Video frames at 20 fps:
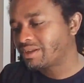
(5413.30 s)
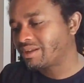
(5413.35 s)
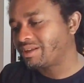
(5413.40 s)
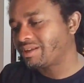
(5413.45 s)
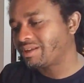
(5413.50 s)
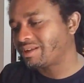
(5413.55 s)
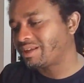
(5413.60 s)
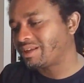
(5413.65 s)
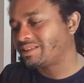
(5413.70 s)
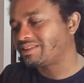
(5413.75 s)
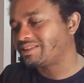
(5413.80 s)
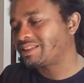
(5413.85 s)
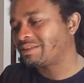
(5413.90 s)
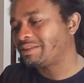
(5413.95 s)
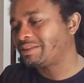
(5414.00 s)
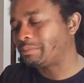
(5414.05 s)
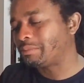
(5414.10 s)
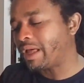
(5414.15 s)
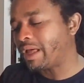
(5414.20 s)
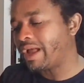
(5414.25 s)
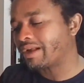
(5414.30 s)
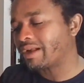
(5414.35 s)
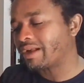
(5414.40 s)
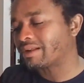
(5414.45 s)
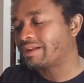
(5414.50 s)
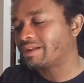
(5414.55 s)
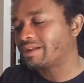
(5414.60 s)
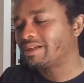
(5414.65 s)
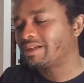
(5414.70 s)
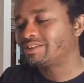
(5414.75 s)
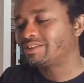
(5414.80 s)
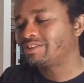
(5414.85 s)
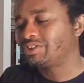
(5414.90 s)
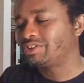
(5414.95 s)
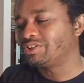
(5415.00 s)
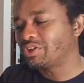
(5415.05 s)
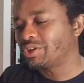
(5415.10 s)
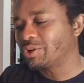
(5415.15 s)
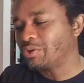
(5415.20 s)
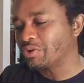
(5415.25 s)
and sent back to
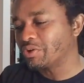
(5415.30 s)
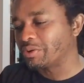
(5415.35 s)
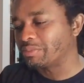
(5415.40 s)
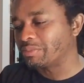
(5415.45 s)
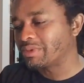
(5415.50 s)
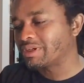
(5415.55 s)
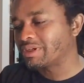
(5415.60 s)
Europe,